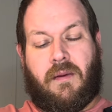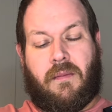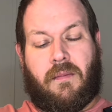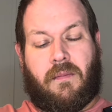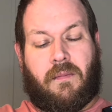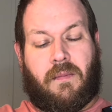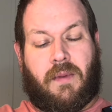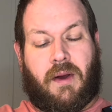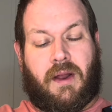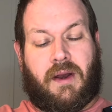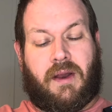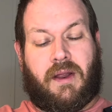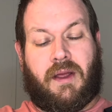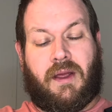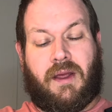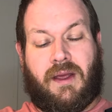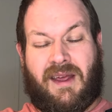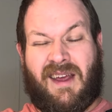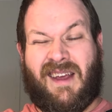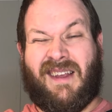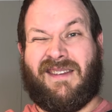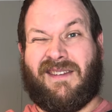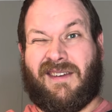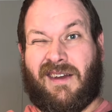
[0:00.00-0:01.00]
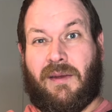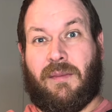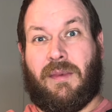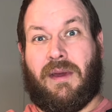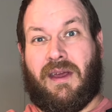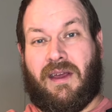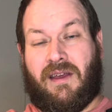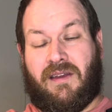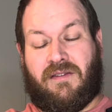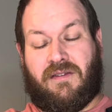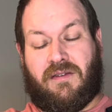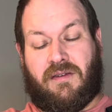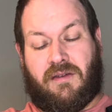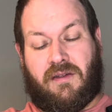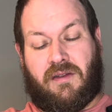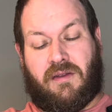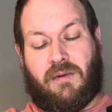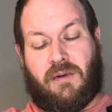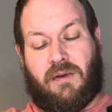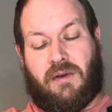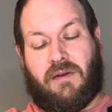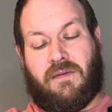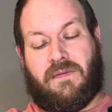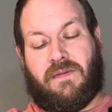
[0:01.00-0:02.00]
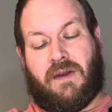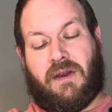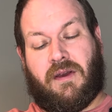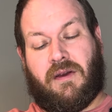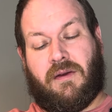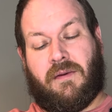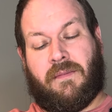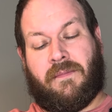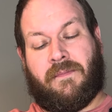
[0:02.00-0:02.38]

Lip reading: but it's going to be easier than doing your finger.